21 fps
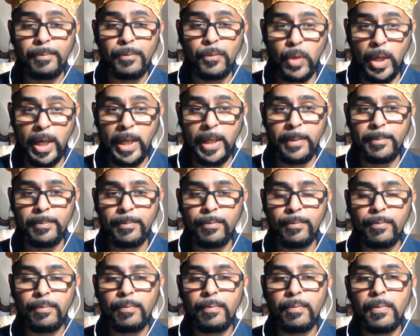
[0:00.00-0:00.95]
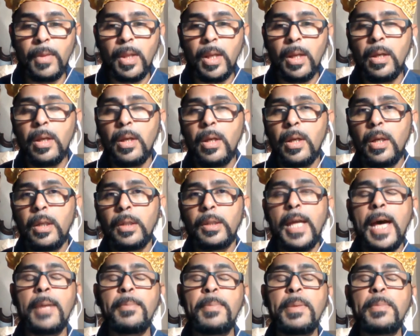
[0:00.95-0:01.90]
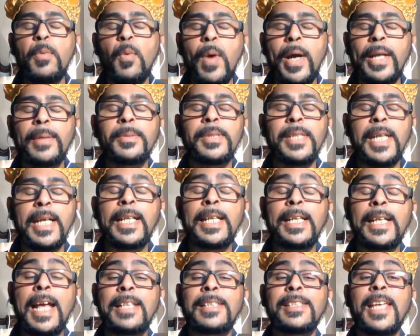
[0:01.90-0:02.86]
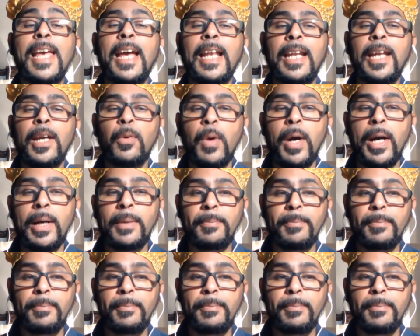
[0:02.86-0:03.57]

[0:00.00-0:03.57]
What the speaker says: Right? A lot of people wind up saying, and that's Elegua.